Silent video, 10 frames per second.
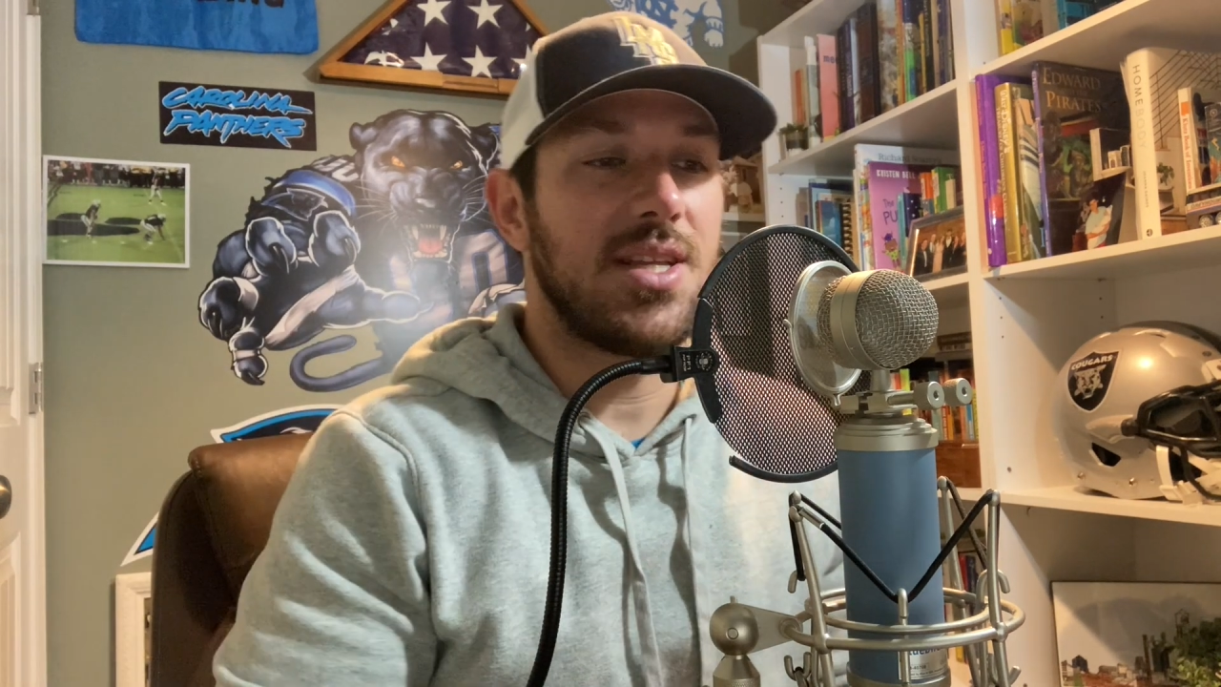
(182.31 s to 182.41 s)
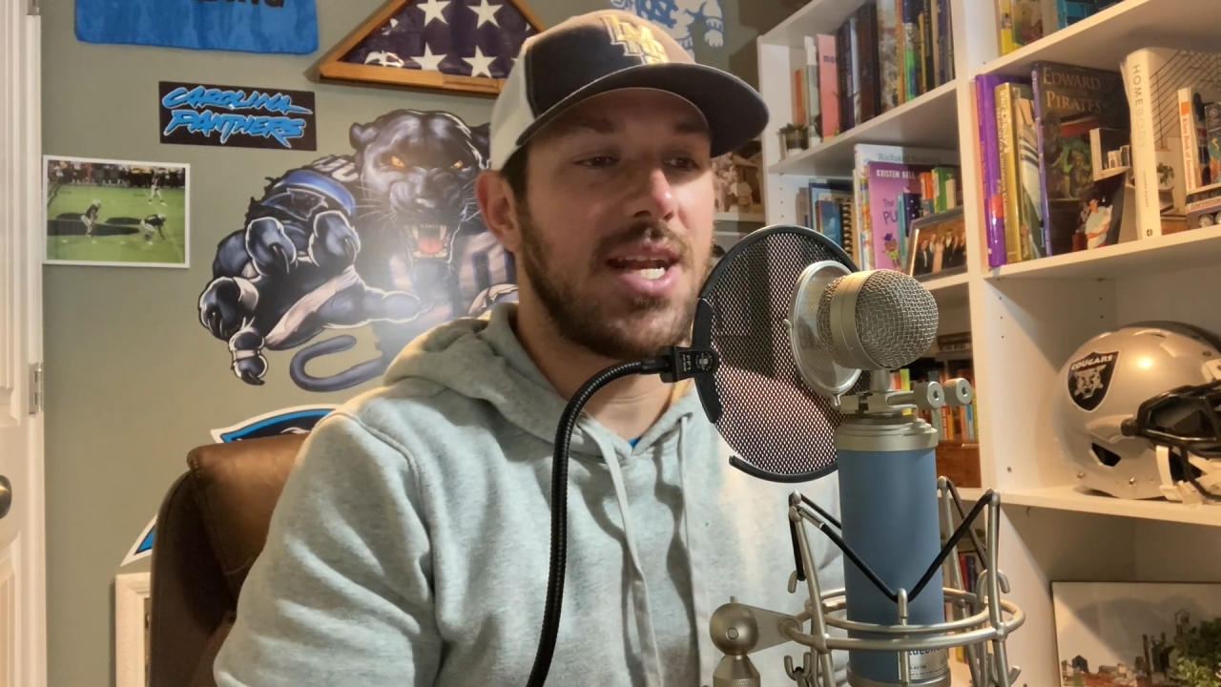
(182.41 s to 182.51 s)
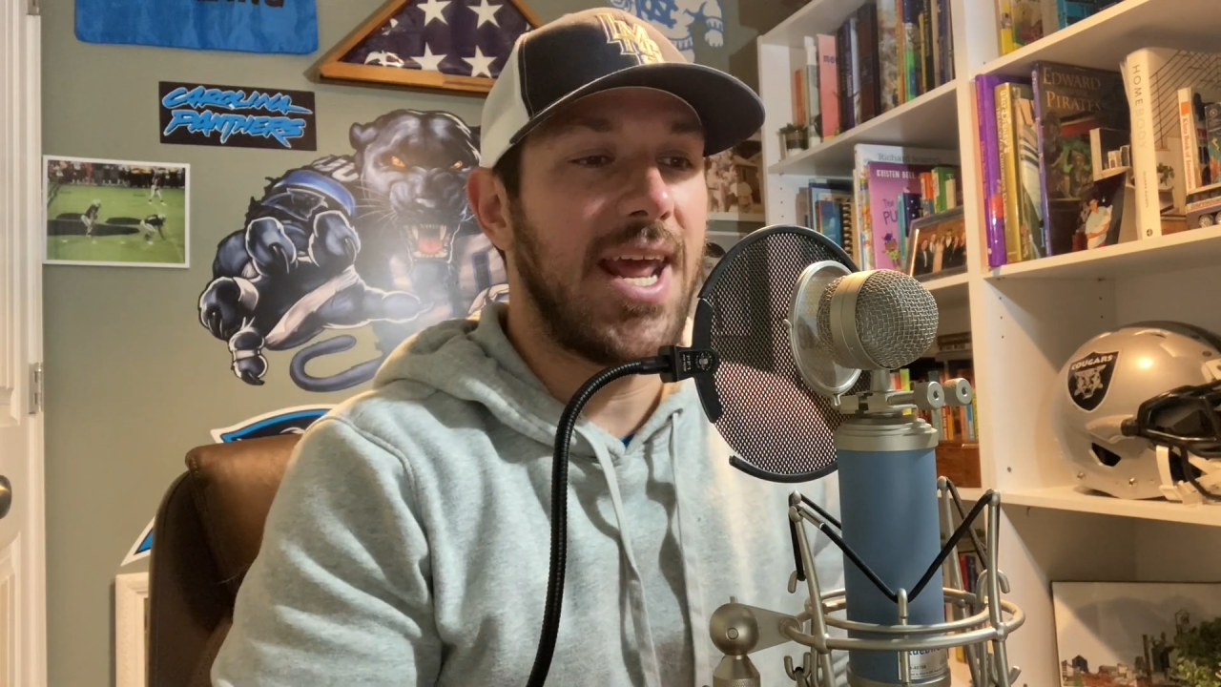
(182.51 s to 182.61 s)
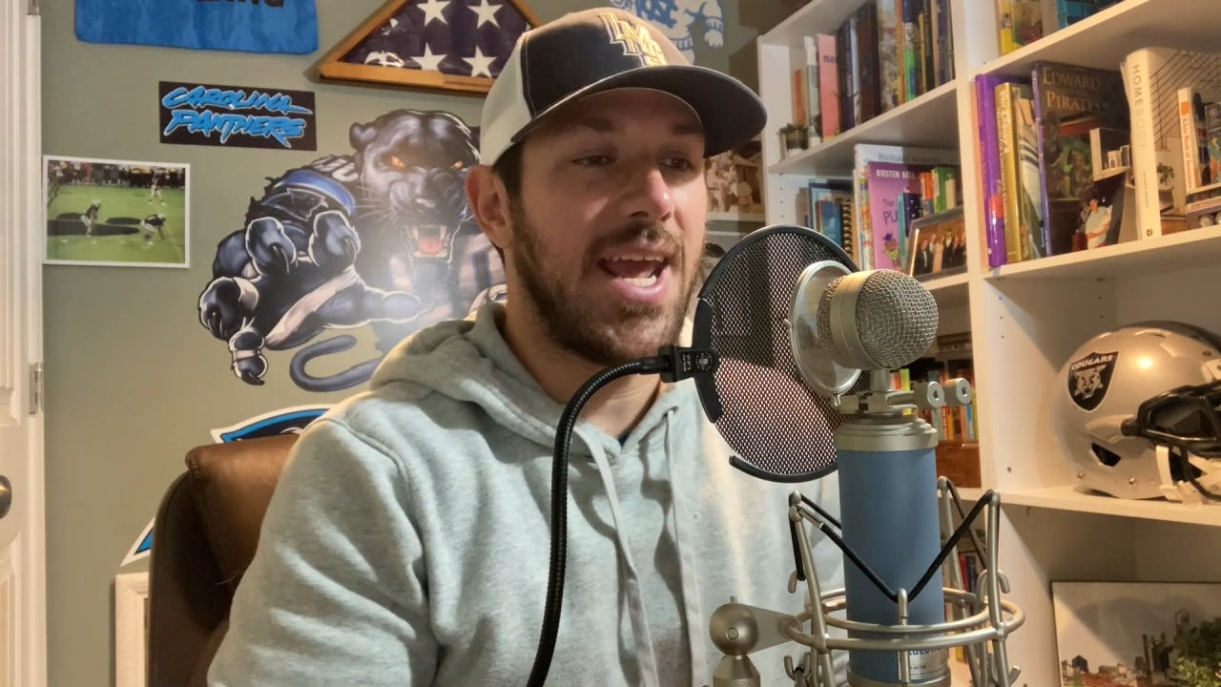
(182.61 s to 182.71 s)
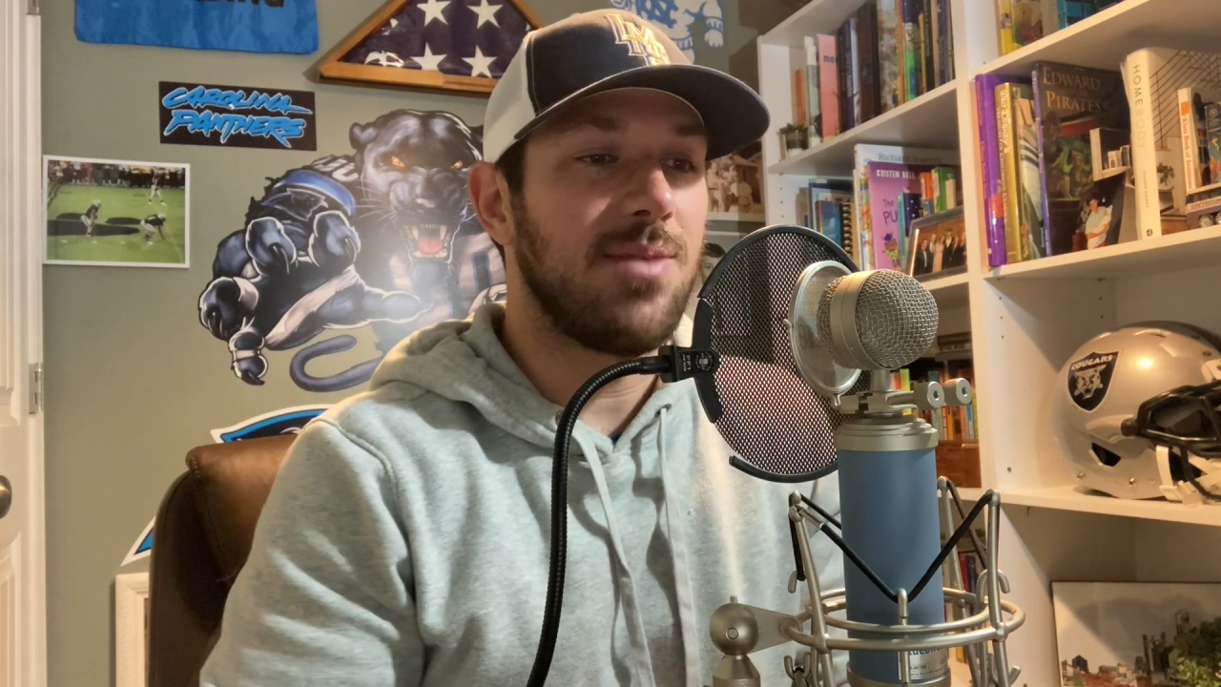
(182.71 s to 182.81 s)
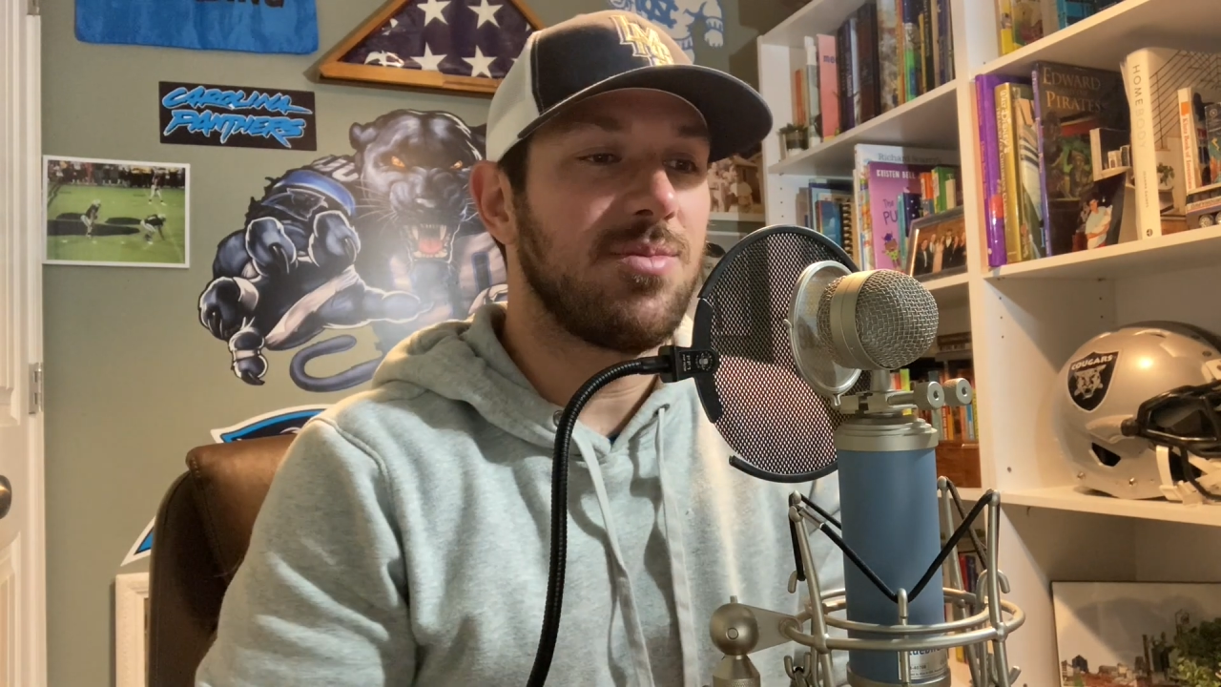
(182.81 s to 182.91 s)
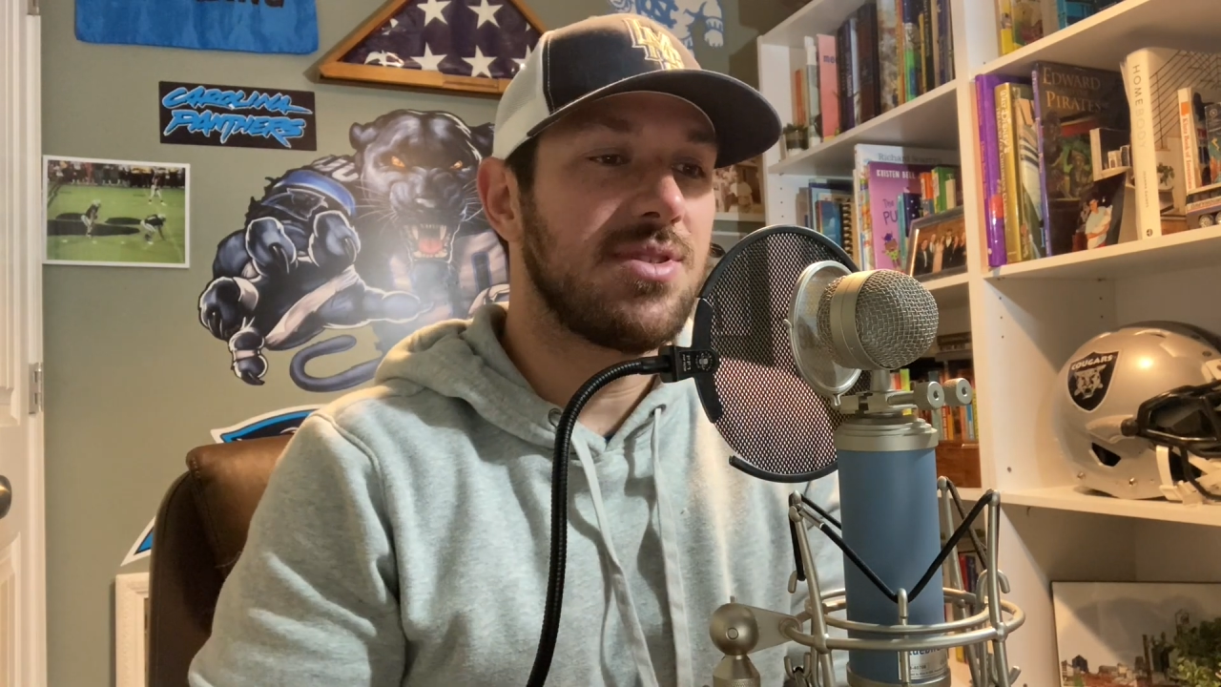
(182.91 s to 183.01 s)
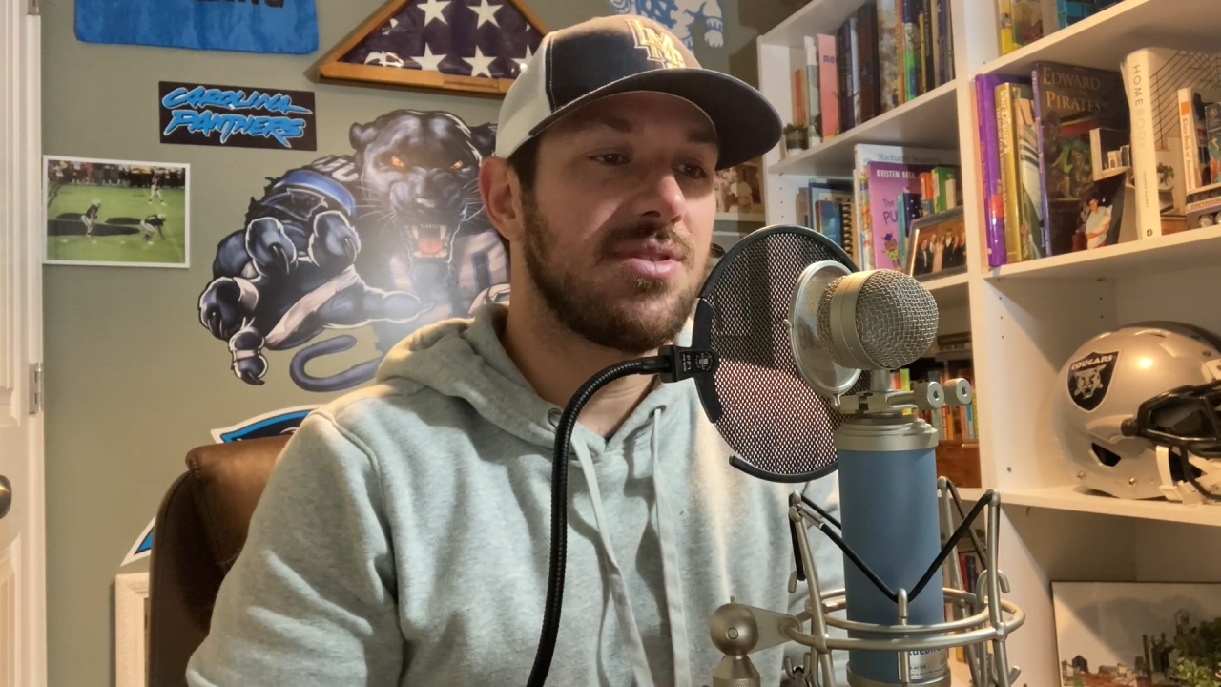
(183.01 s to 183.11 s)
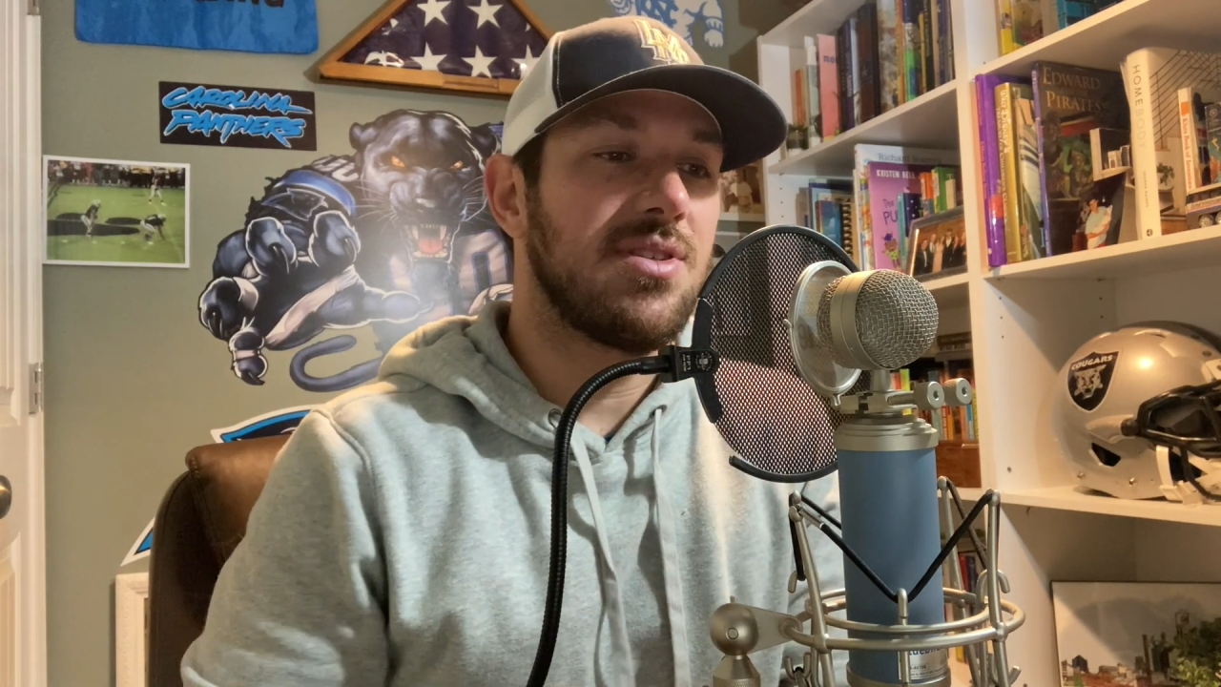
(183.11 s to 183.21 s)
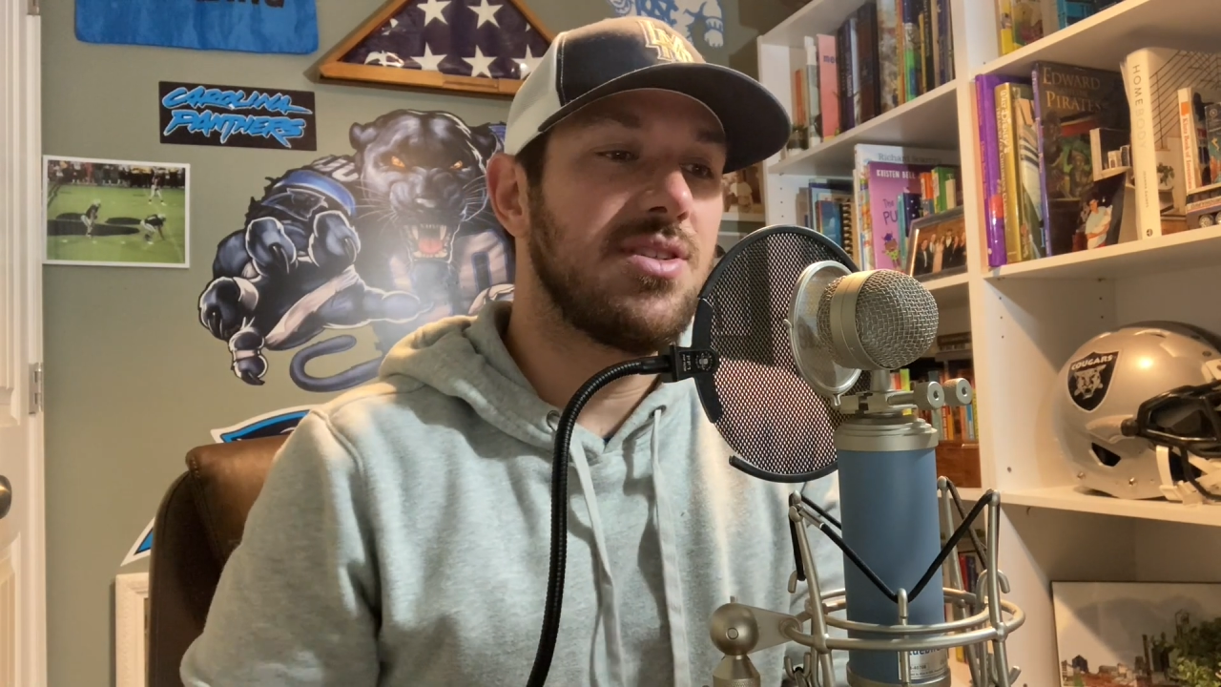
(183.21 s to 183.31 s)

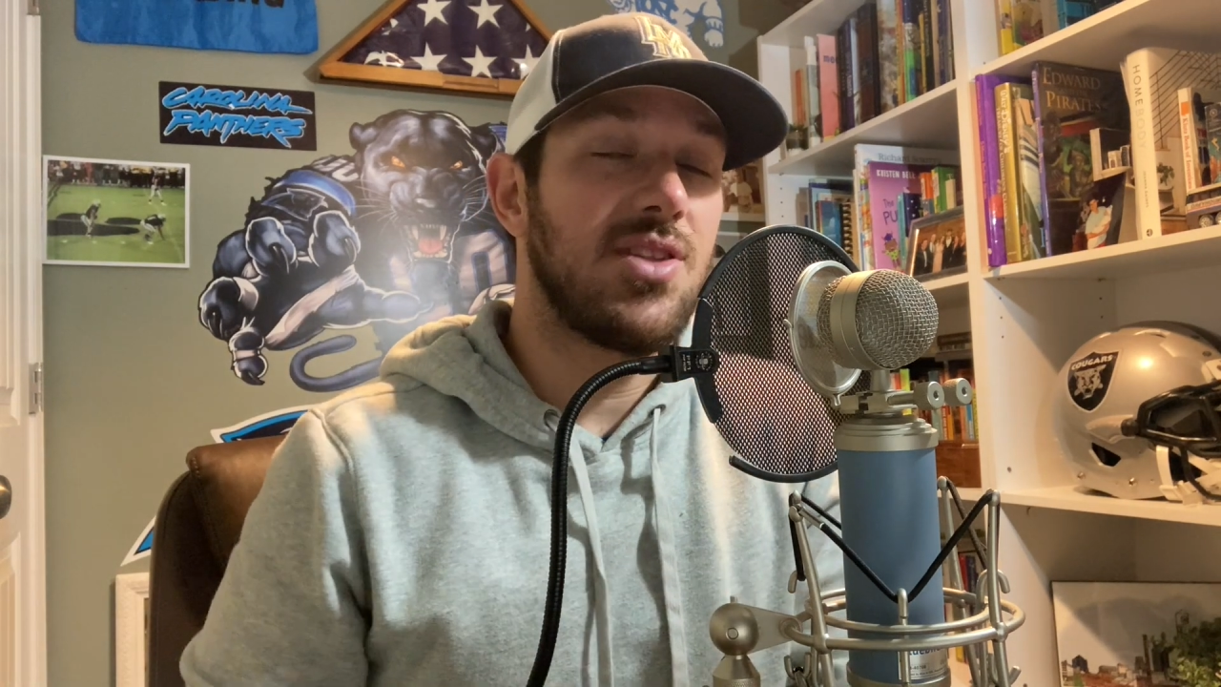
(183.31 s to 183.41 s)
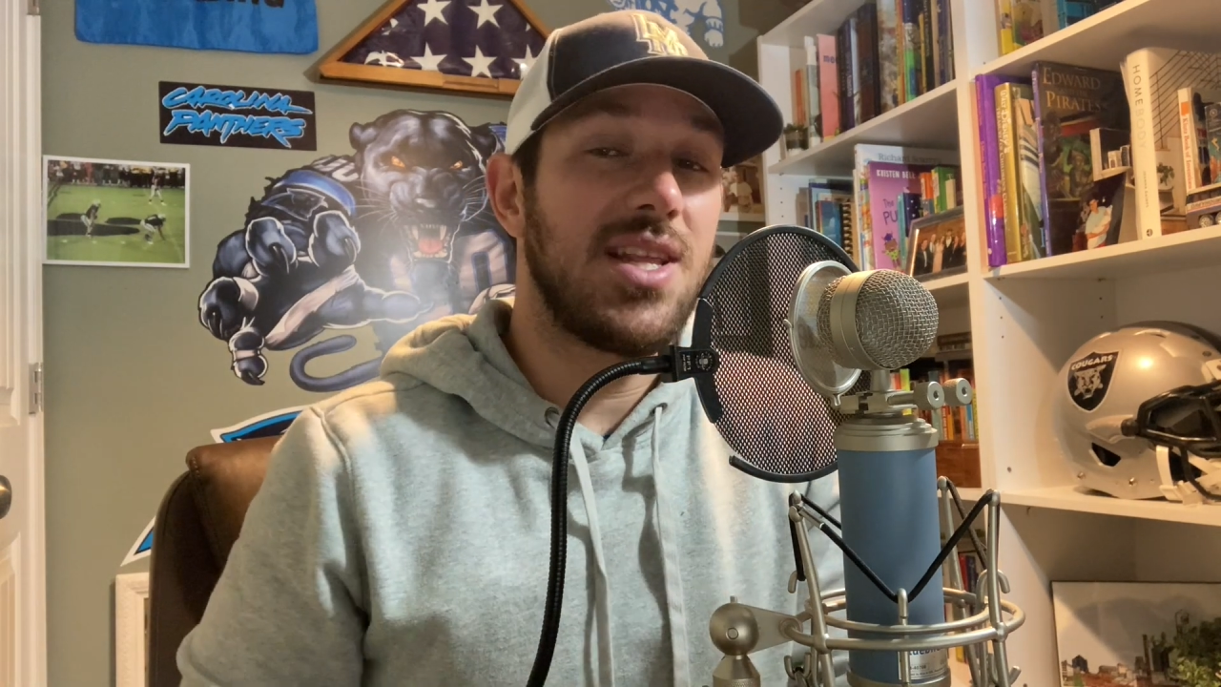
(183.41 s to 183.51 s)
names, so the